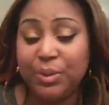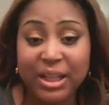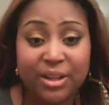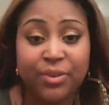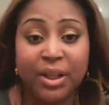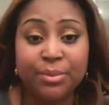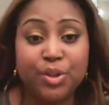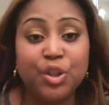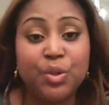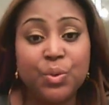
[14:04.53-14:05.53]
God desires
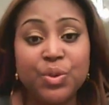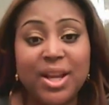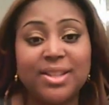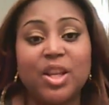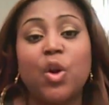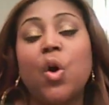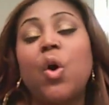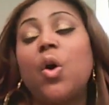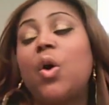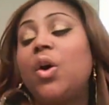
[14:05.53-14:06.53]
for us all to be
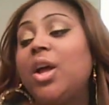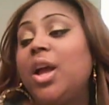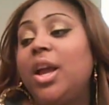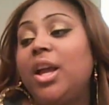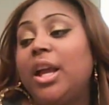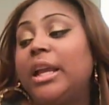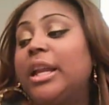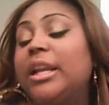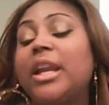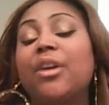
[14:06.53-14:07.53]
unique, for Him to
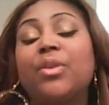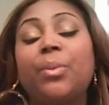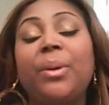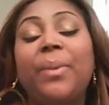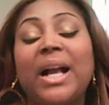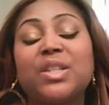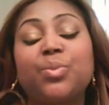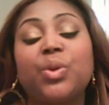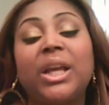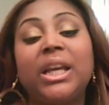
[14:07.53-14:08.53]
use us in all
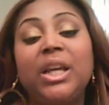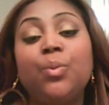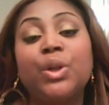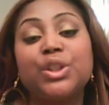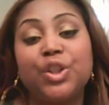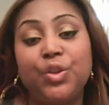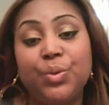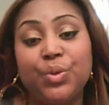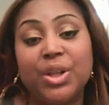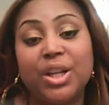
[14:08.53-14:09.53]
and in
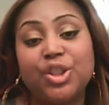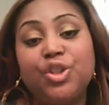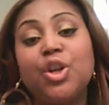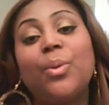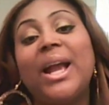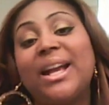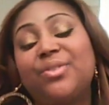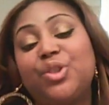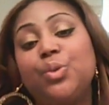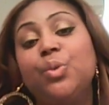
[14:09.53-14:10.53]
every way possible that
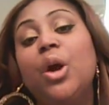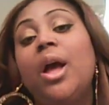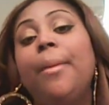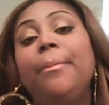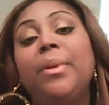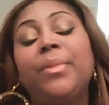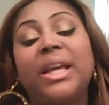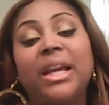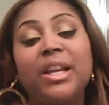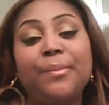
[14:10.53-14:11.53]
He wants to use
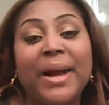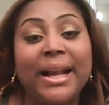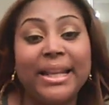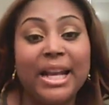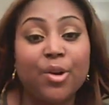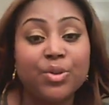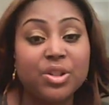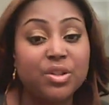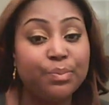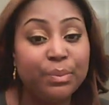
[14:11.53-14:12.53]
us. You don't have to
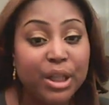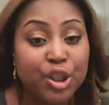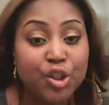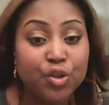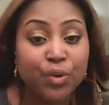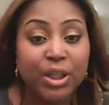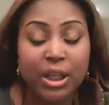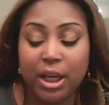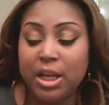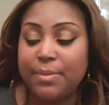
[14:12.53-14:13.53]
mimic
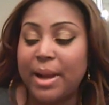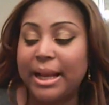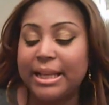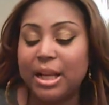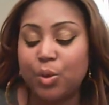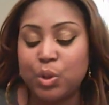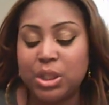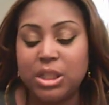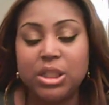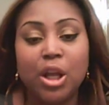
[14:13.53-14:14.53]
anybody else's
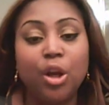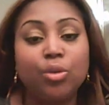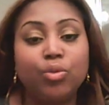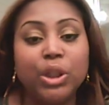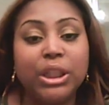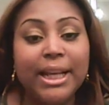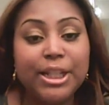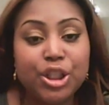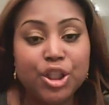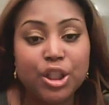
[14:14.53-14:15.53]
ministry,
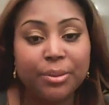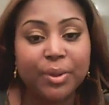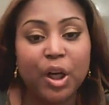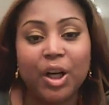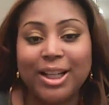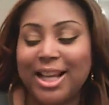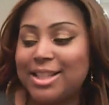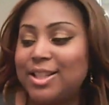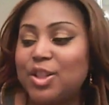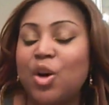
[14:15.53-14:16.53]
anybody else's
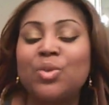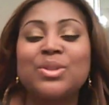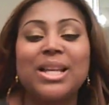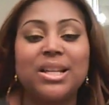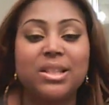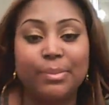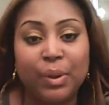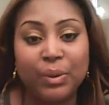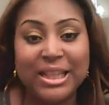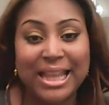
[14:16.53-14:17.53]

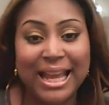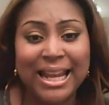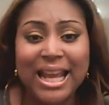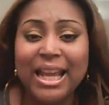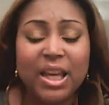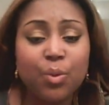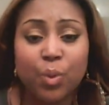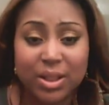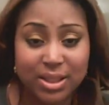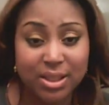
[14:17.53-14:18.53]
relationship. God has His
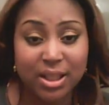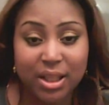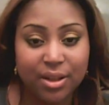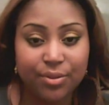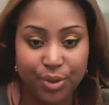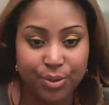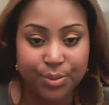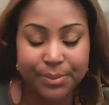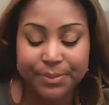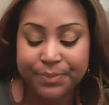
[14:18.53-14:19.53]
own testimony
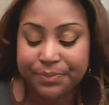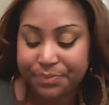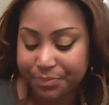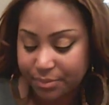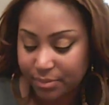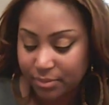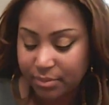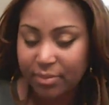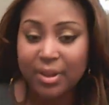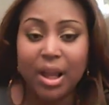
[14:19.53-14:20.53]
that He wants
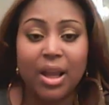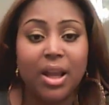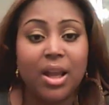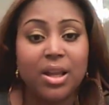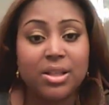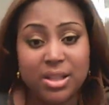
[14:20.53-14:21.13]
to give you.